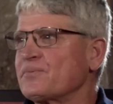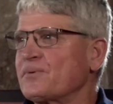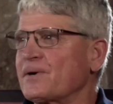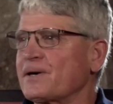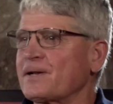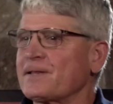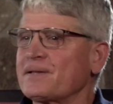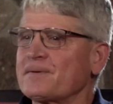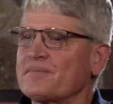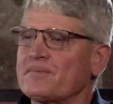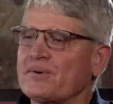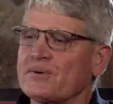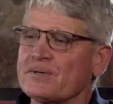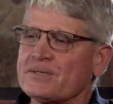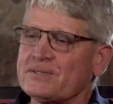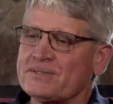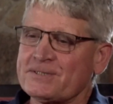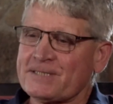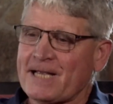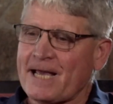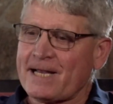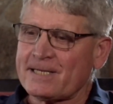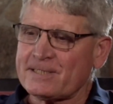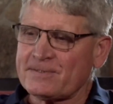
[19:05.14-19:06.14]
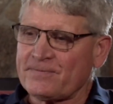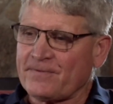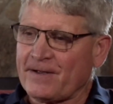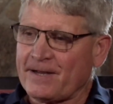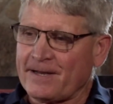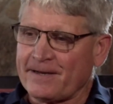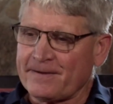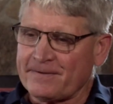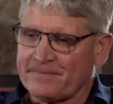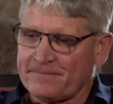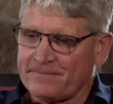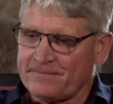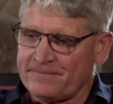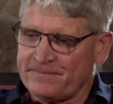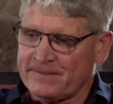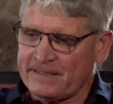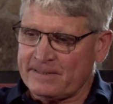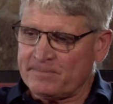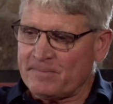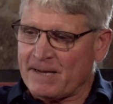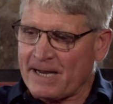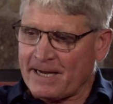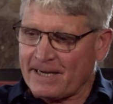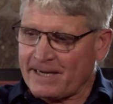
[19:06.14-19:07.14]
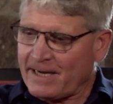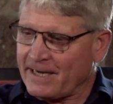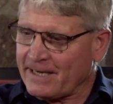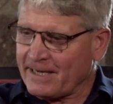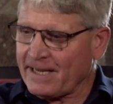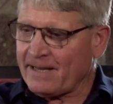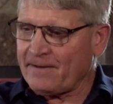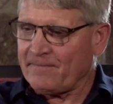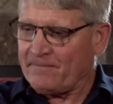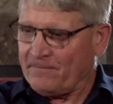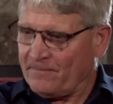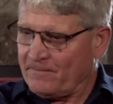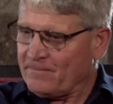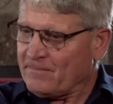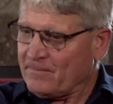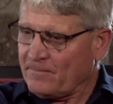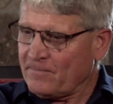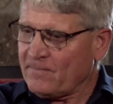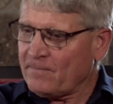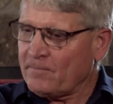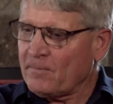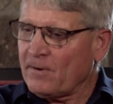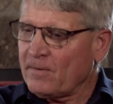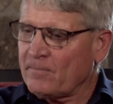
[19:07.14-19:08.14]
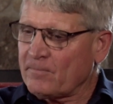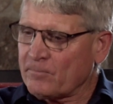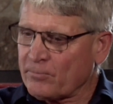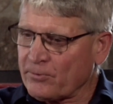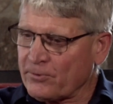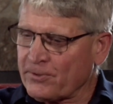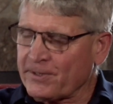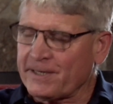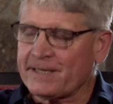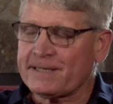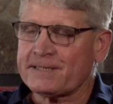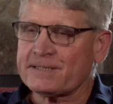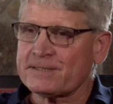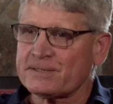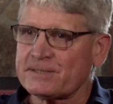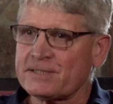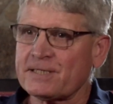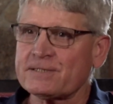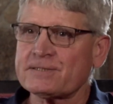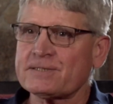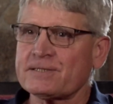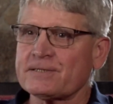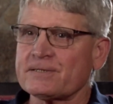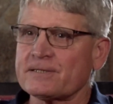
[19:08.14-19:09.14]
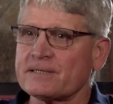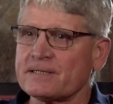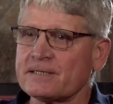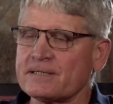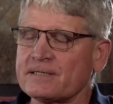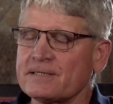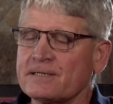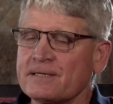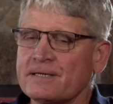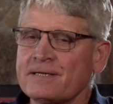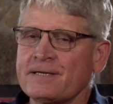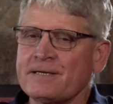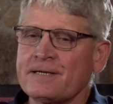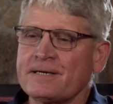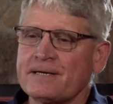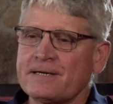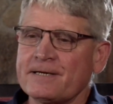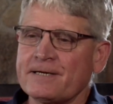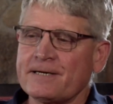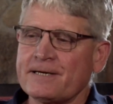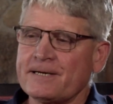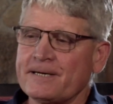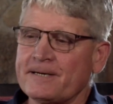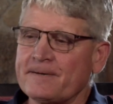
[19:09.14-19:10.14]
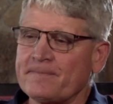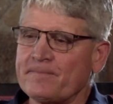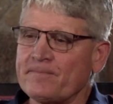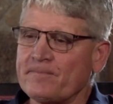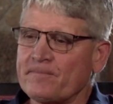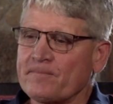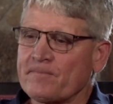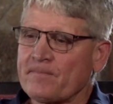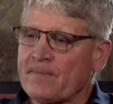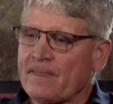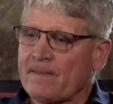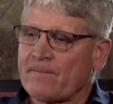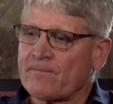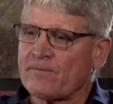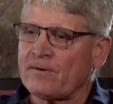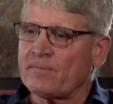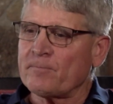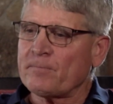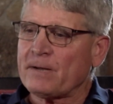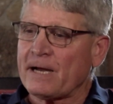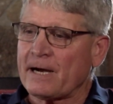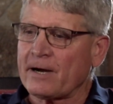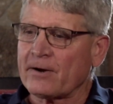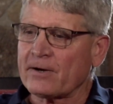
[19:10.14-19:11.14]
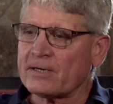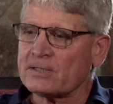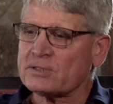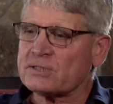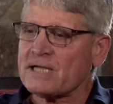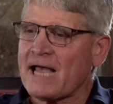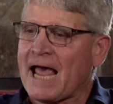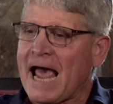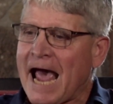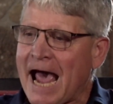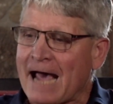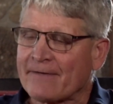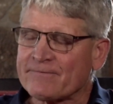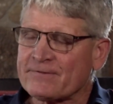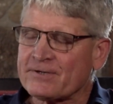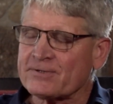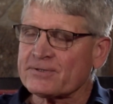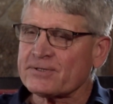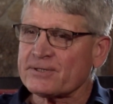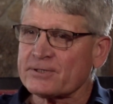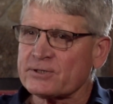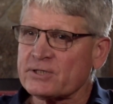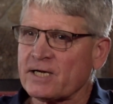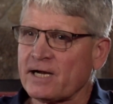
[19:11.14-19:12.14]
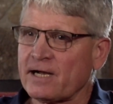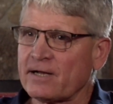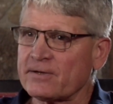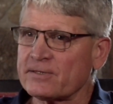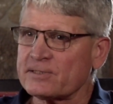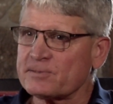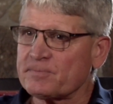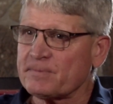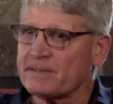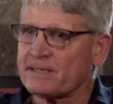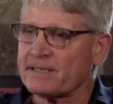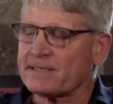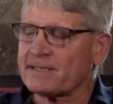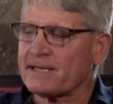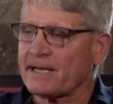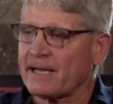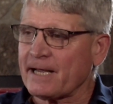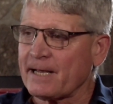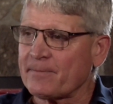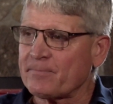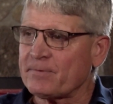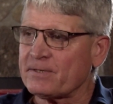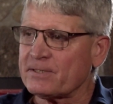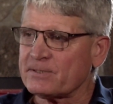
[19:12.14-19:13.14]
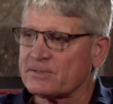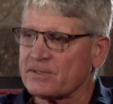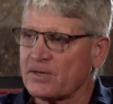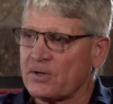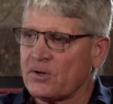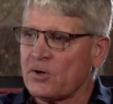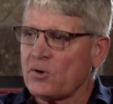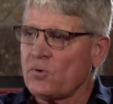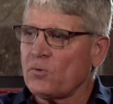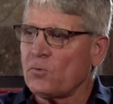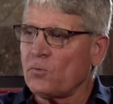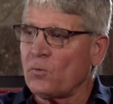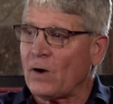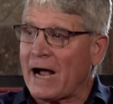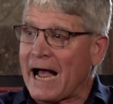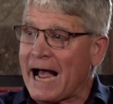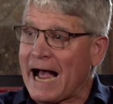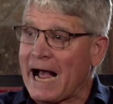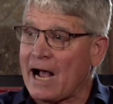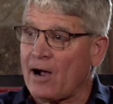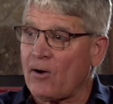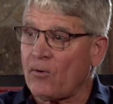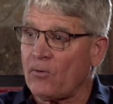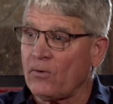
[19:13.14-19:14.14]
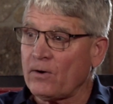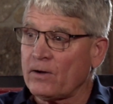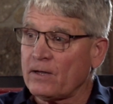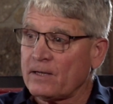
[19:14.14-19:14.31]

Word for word: One of the more satisfying feedback I get pretty consistently um, from parents after their child has been at camp is, wow,